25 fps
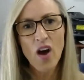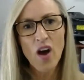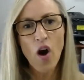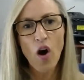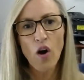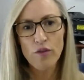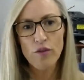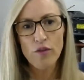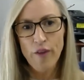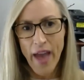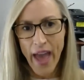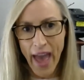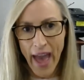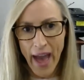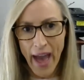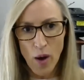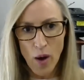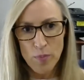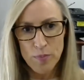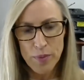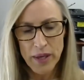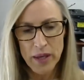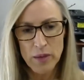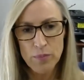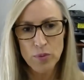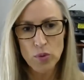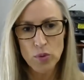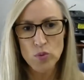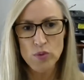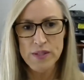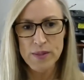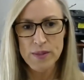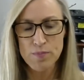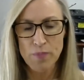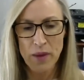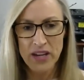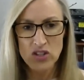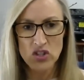of how people
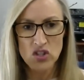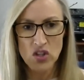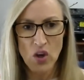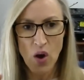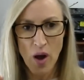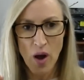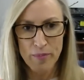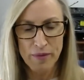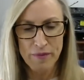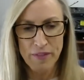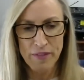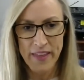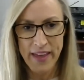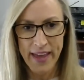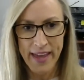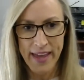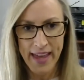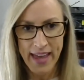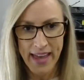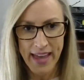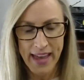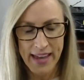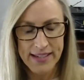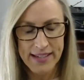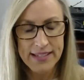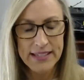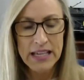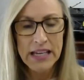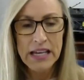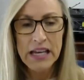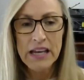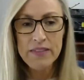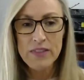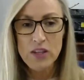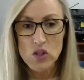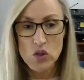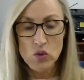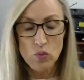spend time in their head
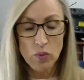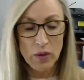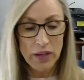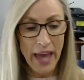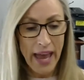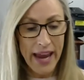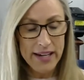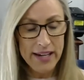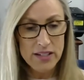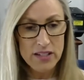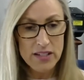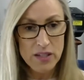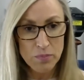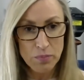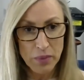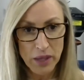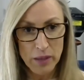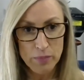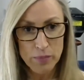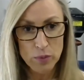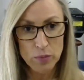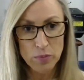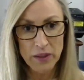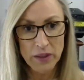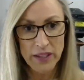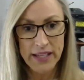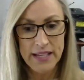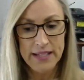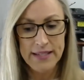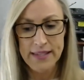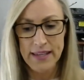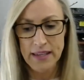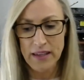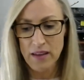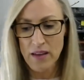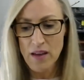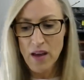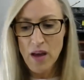that's related to people
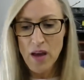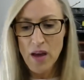pleasing,